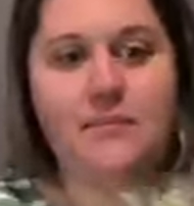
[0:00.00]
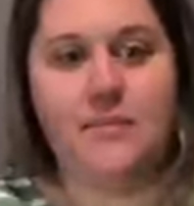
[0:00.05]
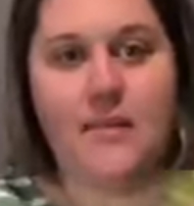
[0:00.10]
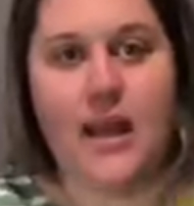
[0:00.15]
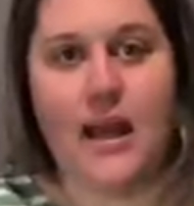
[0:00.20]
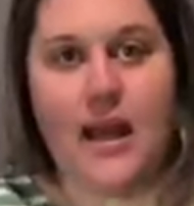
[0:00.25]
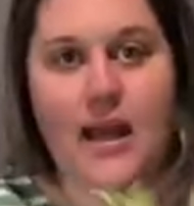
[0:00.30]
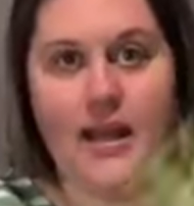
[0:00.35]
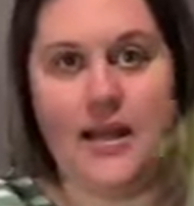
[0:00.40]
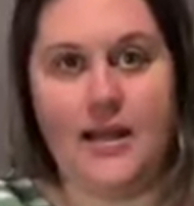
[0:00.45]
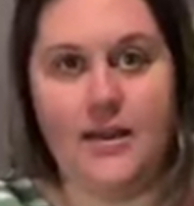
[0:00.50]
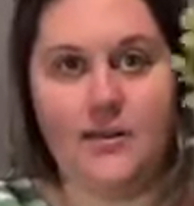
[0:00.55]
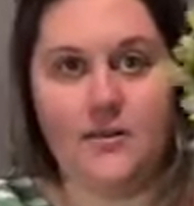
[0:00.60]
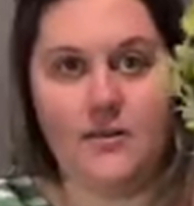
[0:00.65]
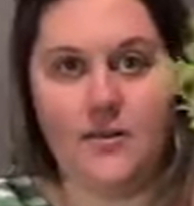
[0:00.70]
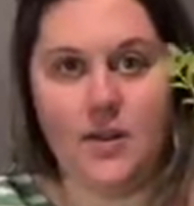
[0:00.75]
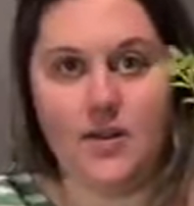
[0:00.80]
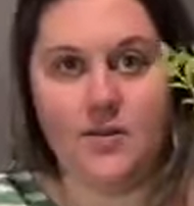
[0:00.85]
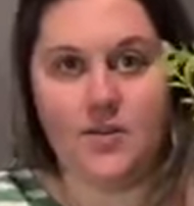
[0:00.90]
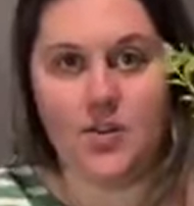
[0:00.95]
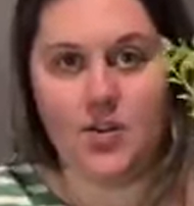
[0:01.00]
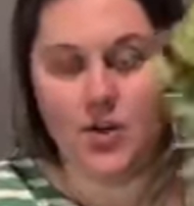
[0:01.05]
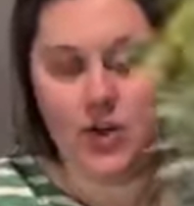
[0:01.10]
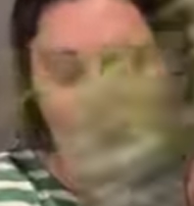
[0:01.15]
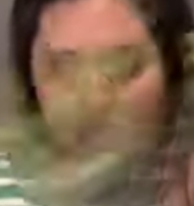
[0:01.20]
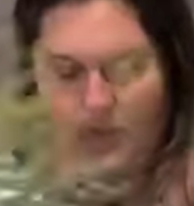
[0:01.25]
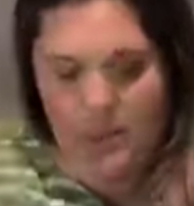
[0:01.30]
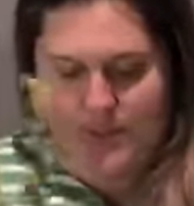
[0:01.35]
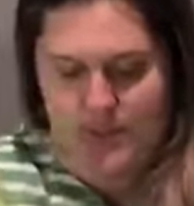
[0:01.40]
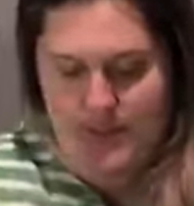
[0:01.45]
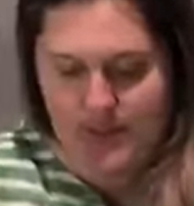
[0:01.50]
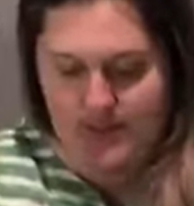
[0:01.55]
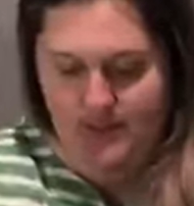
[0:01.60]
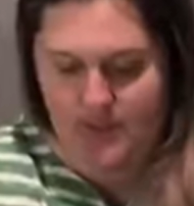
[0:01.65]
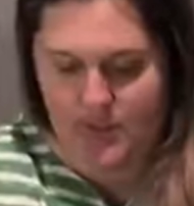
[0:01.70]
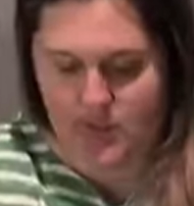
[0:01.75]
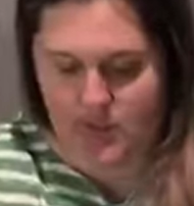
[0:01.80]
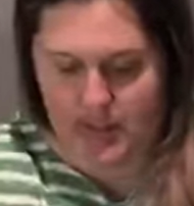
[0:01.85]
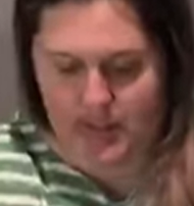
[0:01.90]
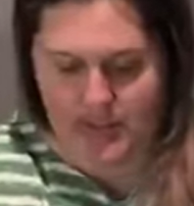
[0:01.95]
Okay, those greenery stems,
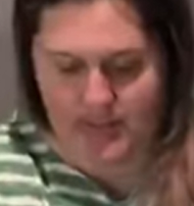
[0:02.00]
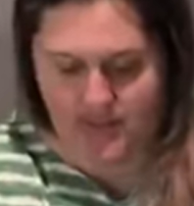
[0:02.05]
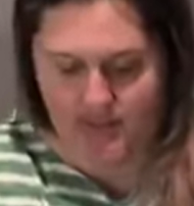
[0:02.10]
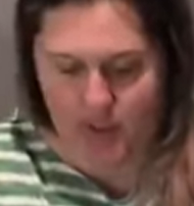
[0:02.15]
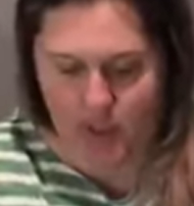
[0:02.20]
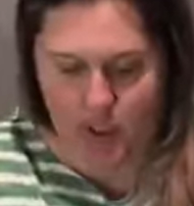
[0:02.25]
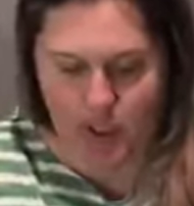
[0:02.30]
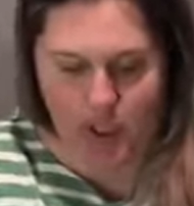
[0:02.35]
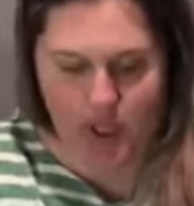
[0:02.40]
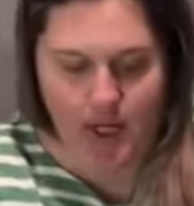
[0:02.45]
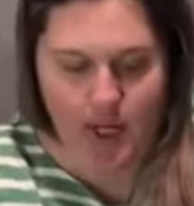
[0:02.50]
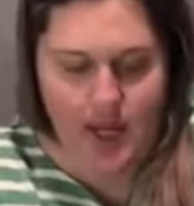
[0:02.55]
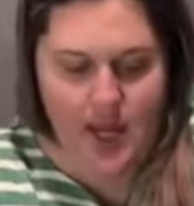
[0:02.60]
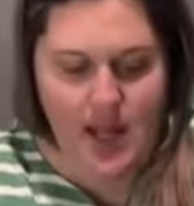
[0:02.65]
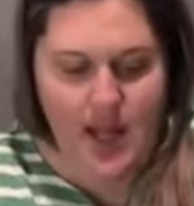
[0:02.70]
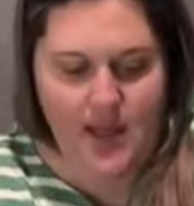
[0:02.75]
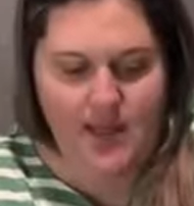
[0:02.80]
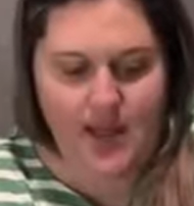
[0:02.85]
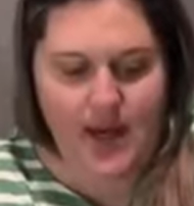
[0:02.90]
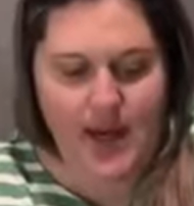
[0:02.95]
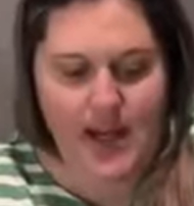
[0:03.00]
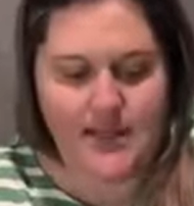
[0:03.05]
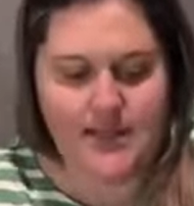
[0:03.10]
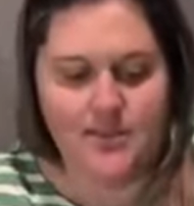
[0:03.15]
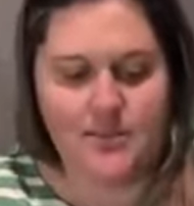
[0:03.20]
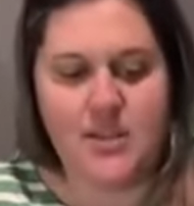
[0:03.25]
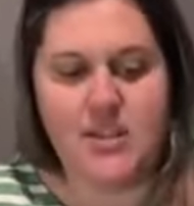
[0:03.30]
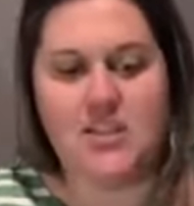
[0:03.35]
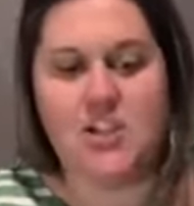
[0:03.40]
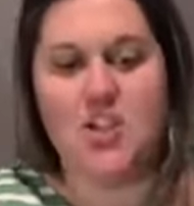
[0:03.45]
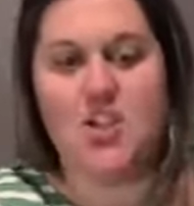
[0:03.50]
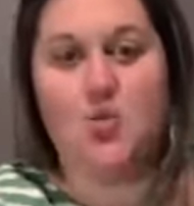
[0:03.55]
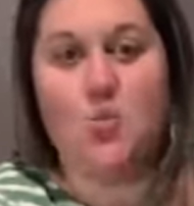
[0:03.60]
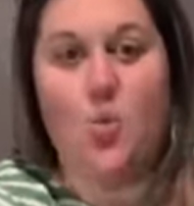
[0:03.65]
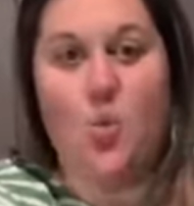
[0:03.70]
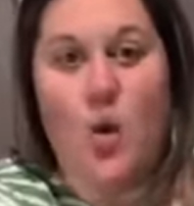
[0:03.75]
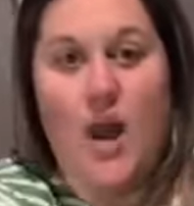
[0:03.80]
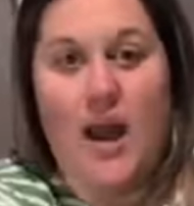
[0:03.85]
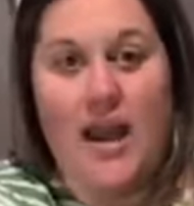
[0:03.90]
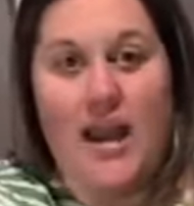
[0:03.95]
so that's filler. Then I got some of these just
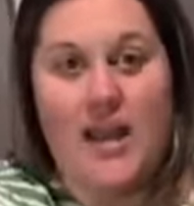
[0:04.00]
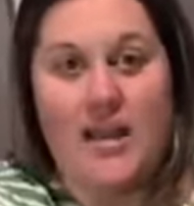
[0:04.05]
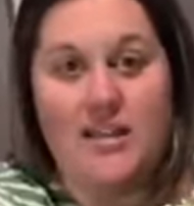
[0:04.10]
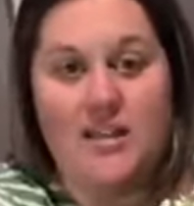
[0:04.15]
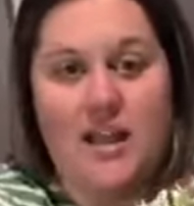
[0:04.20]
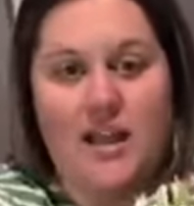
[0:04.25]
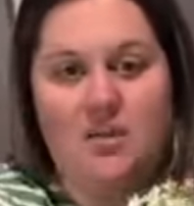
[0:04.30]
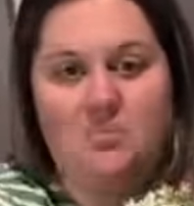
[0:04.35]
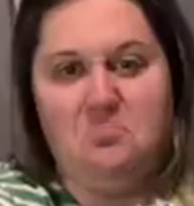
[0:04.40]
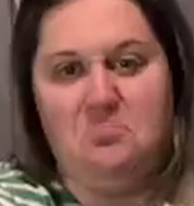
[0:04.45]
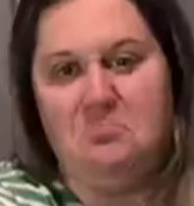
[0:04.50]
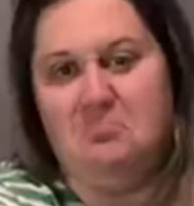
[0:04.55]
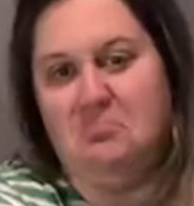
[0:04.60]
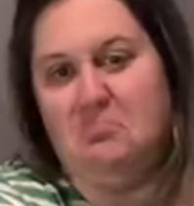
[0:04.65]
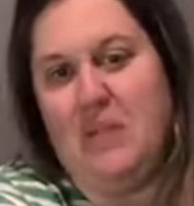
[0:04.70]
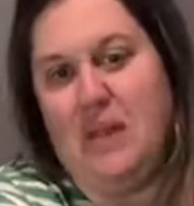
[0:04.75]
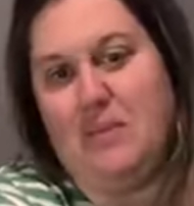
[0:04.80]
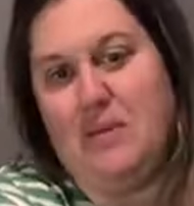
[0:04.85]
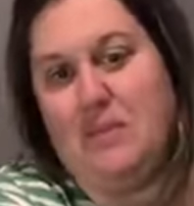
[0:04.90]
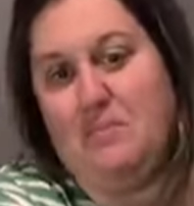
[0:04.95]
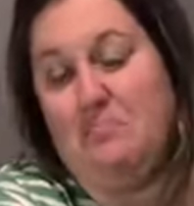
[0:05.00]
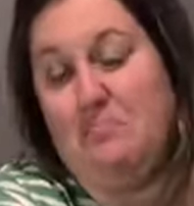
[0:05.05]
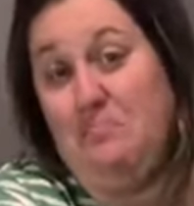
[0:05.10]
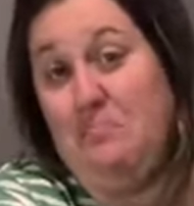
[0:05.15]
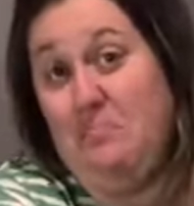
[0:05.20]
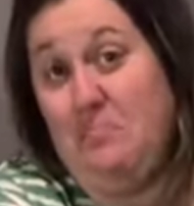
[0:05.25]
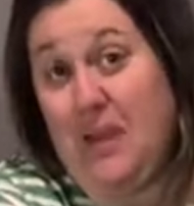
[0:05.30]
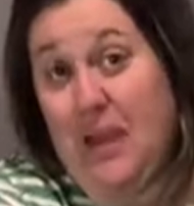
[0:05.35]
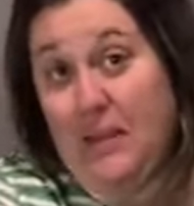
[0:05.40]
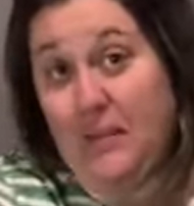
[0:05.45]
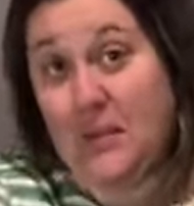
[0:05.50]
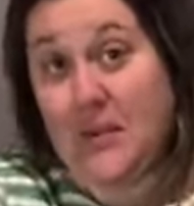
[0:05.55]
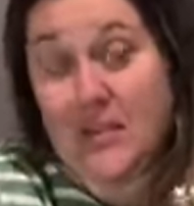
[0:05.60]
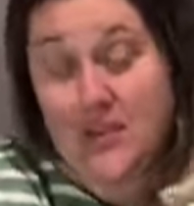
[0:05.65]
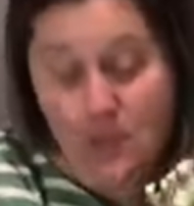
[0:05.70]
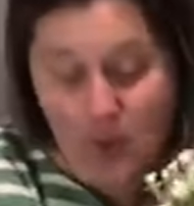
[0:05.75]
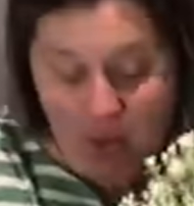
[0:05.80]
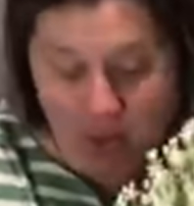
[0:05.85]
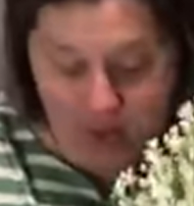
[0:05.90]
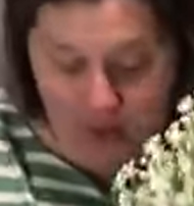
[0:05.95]
white, like maybe baby's
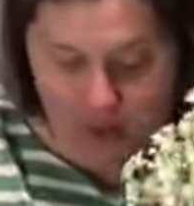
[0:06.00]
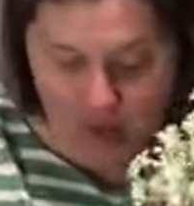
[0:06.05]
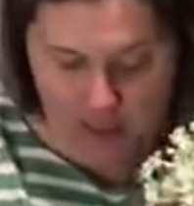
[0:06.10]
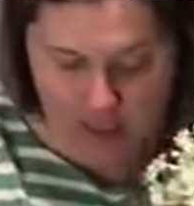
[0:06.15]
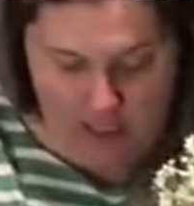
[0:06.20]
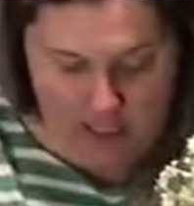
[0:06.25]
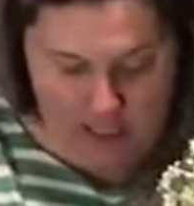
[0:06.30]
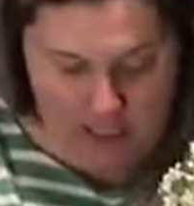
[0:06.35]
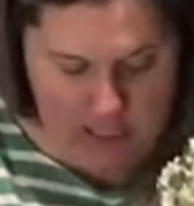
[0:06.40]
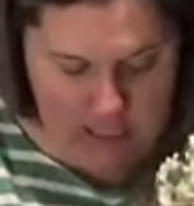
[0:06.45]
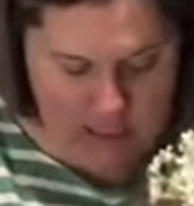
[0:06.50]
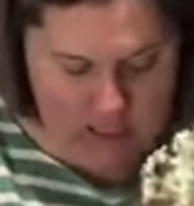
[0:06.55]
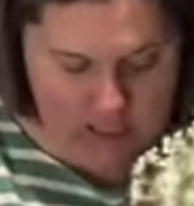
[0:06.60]
breath looking